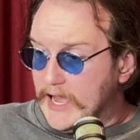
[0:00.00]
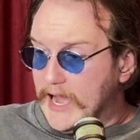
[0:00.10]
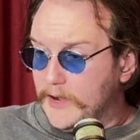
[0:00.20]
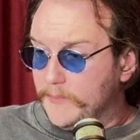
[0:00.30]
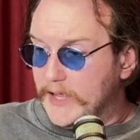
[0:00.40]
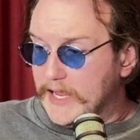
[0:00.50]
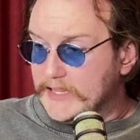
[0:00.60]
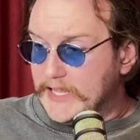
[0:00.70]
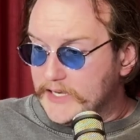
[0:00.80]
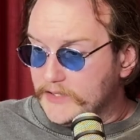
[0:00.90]

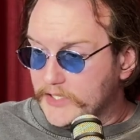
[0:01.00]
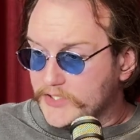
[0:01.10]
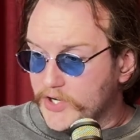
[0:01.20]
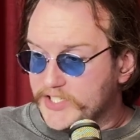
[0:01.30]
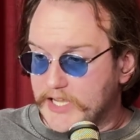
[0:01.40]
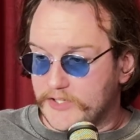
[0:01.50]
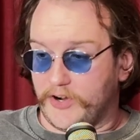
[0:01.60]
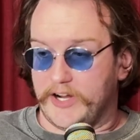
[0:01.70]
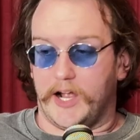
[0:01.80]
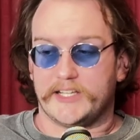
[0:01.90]
And then let's go to
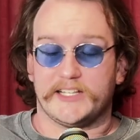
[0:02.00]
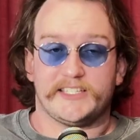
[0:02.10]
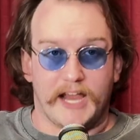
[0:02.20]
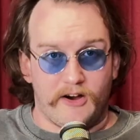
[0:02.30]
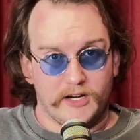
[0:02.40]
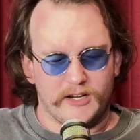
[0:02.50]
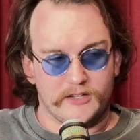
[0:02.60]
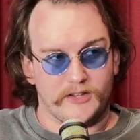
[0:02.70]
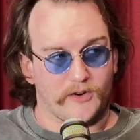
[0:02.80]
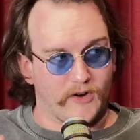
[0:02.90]
I said Zarek,
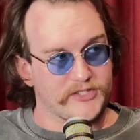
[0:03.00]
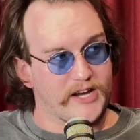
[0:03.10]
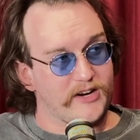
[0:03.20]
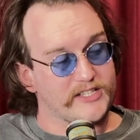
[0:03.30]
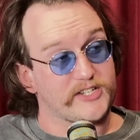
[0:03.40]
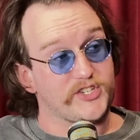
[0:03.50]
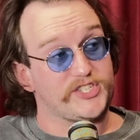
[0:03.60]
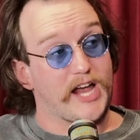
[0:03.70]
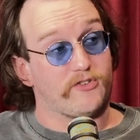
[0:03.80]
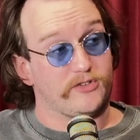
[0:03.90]
like Rel Zarek. It's actually
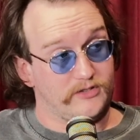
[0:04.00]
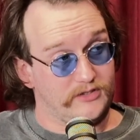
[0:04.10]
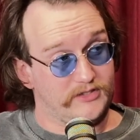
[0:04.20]
Zarel.